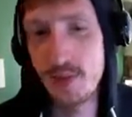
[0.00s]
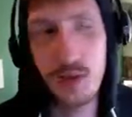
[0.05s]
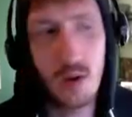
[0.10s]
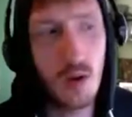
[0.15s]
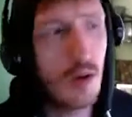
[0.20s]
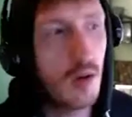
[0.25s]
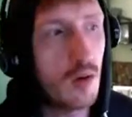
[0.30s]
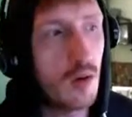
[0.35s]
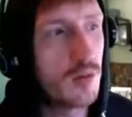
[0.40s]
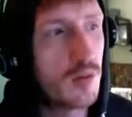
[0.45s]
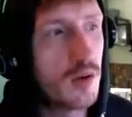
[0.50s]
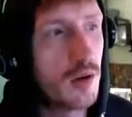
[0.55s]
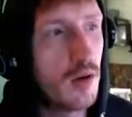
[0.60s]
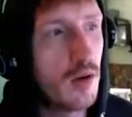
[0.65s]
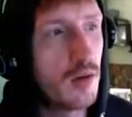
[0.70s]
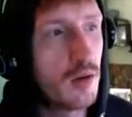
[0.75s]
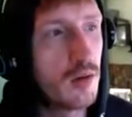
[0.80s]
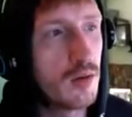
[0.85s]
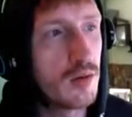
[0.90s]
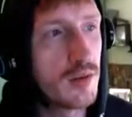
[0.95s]
Oh
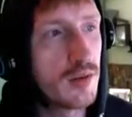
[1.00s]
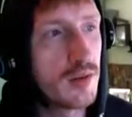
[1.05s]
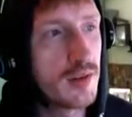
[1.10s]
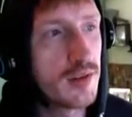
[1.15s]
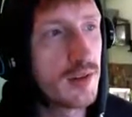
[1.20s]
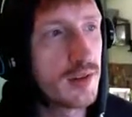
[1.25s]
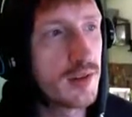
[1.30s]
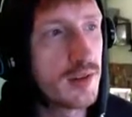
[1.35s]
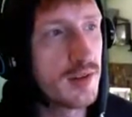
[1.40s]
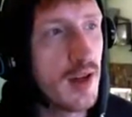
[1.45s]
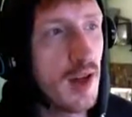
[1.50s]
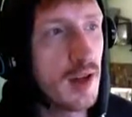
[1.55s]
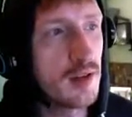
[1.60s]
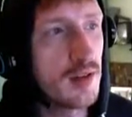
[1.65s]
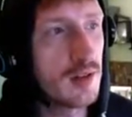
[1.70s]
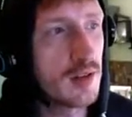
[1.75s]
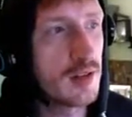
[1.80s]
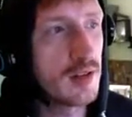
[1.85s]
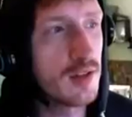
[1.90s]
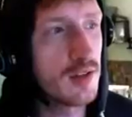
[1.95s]
no, this is not
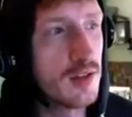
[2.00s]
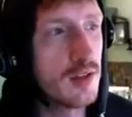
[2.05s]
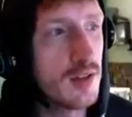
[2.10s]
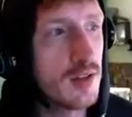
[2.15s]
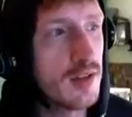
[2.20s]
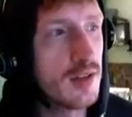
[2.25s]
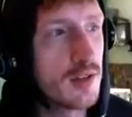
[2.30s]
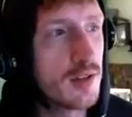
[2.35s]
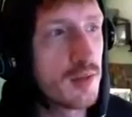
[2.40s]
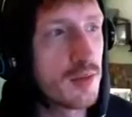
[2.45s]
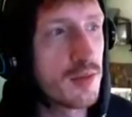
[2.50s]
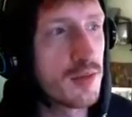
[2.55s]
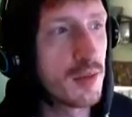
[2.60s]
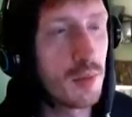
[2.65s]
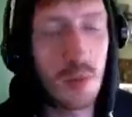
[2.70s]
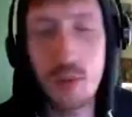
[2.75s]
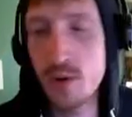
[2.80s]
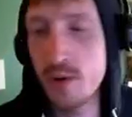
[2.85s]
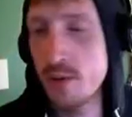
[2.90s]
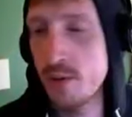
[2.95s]
looking good. This was a
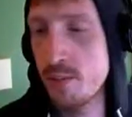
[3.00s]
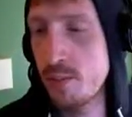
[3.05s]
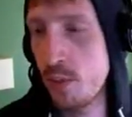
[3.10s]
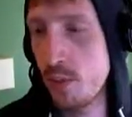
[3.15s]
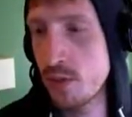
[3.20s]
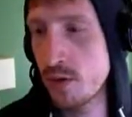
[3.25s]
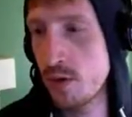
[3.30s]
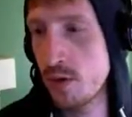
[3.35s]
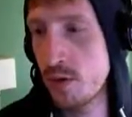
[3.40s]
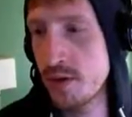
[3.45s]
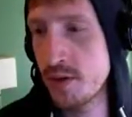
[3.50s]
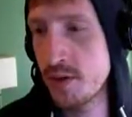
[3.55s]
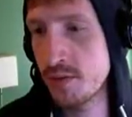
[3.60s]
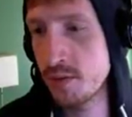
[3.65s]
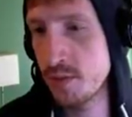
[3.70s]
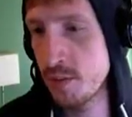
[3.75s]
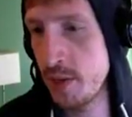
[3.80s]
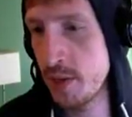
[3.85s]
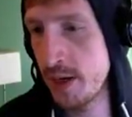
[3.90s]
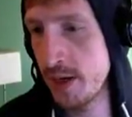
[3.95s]
poor choices
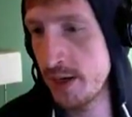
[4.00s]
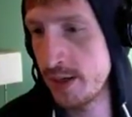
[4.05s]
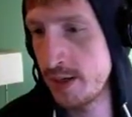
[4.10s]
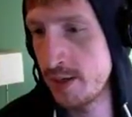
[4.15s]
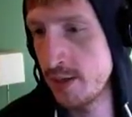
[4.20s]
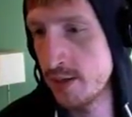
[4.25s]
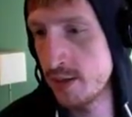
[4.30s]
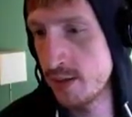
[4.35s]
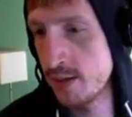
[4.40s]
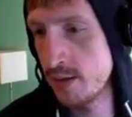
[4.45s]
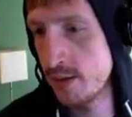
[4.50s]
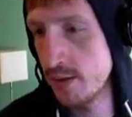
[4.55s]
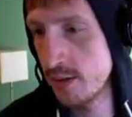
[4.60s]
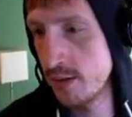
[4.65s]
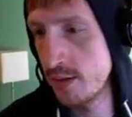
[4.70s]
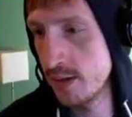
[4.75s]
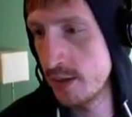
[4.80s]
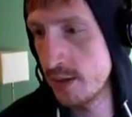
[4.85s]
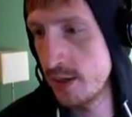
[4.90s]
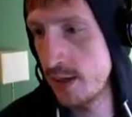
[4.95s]
were made
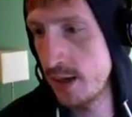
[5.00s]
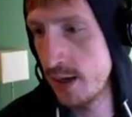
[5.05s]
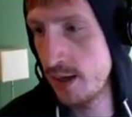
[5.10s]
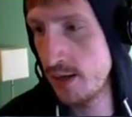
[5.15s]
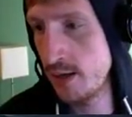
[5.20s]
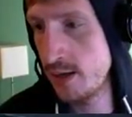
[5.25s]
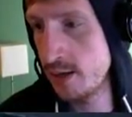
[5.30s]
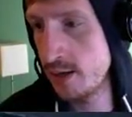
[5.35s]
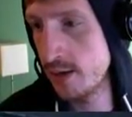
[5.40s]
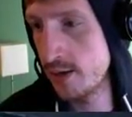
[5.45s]
today.